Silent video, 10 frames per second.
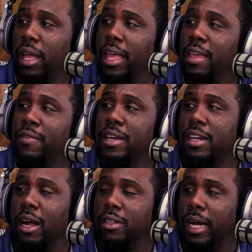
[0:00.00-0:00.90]
And even
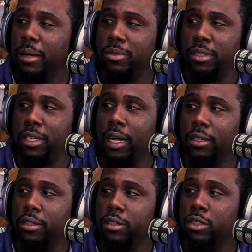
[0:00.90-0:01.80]
in our times of
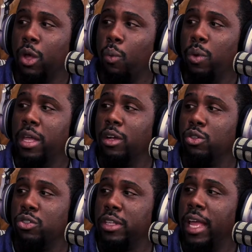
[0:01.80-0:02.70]
challenges, we
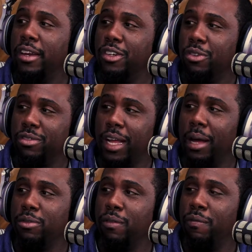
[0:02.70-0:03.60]
understand that those
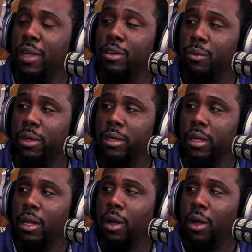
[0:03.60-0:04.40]
times of victory